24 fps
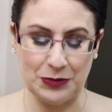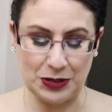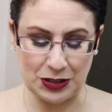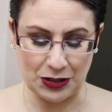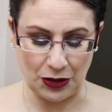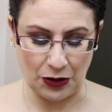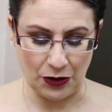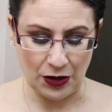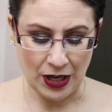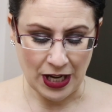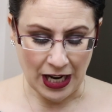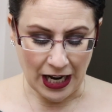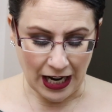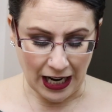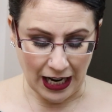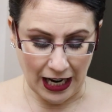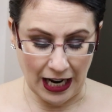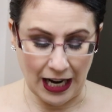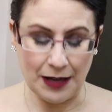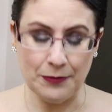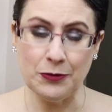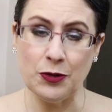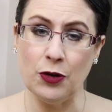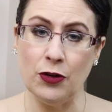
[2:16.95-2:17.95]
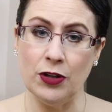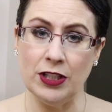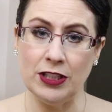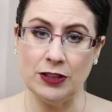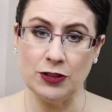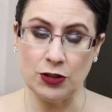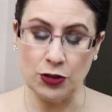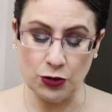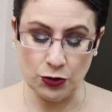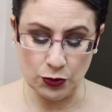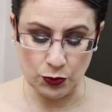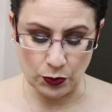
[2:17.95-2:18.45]
So I'm going
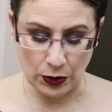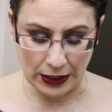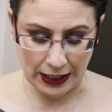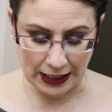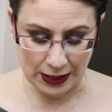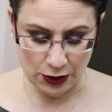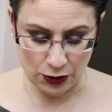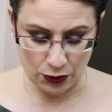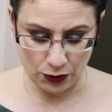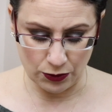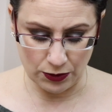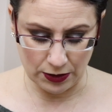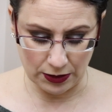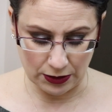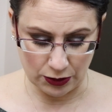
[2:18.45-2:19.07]
to, when I do,